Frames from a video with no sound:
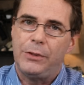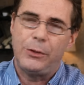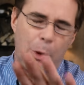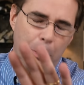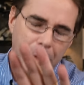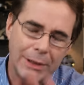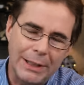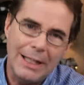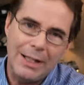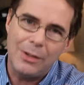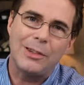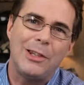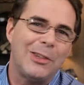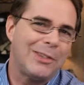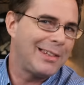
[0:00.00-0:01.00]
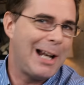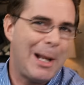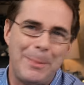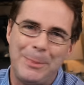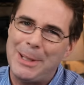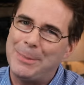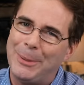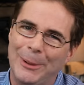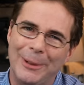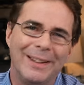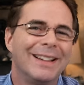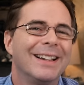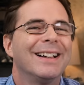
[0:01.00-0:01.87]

so please listen up, people.